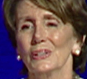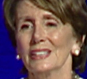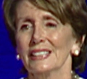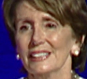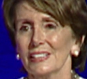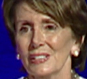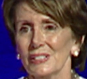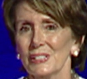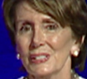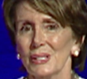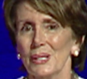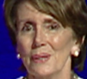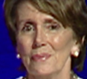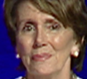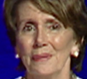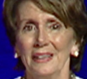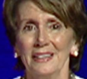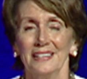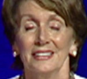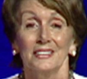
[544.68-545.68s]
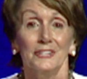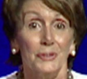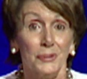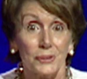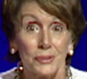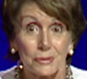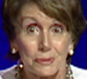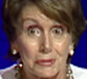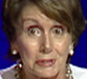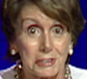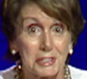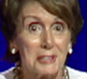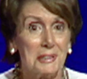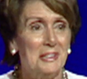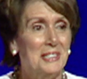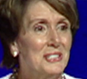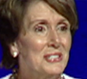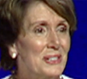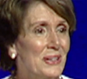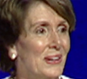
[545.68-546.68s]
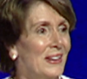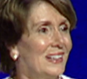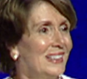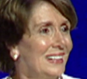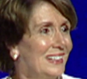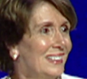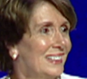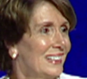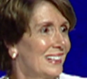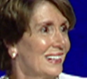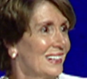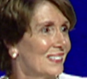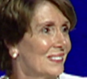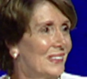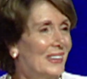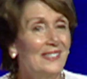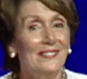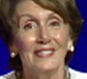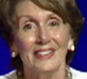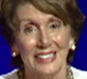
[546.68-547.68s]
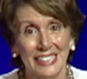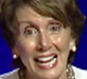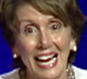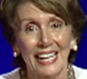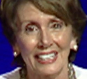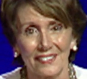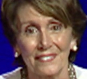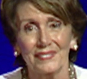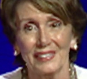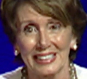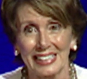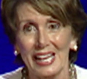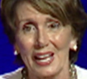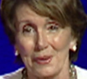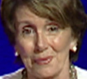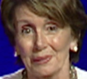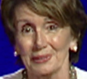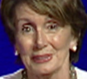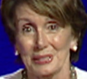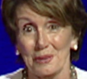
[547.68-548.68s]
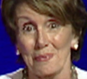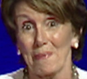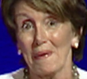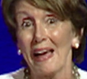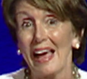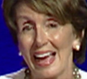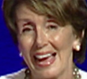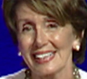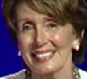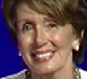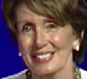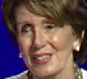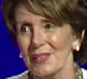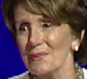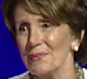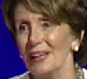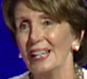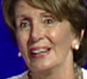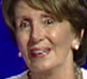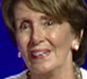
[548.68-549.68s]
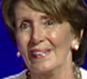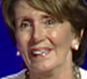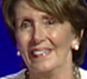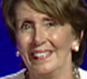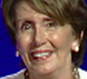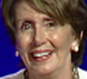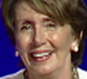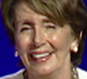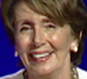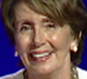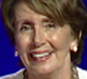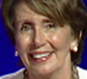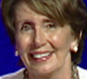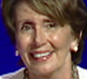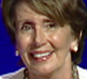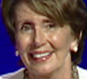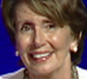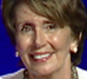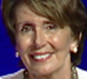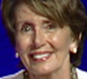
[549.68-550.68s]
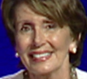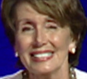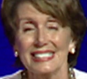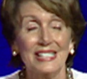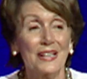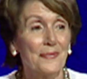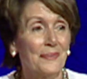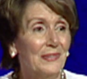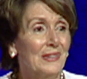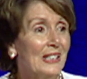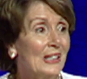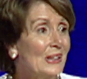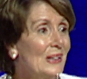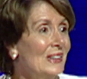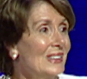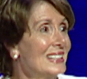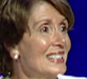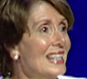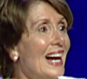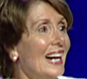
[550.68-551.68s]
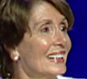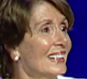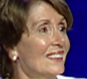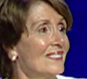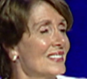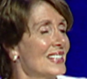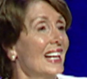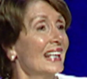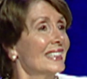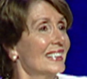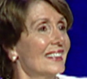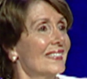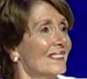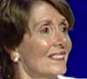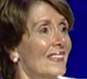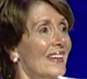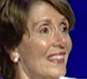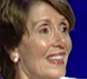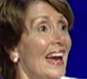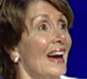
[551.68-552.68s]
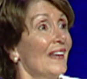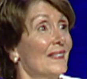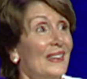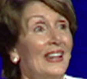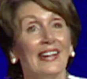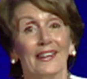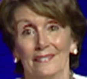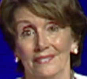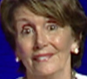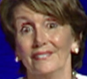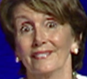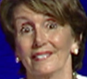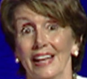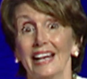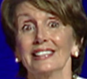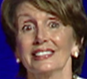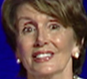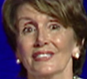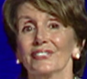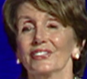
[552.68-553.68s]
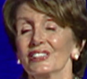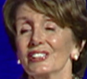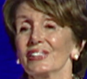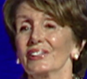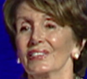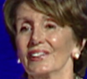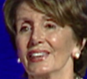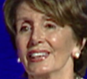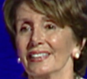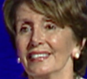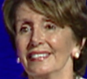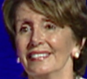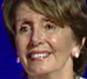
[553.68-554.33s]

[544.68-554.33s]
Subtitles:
leadership, your signature, we would not have been able to pass the bill. We simply could not have done it without him, that's for sure.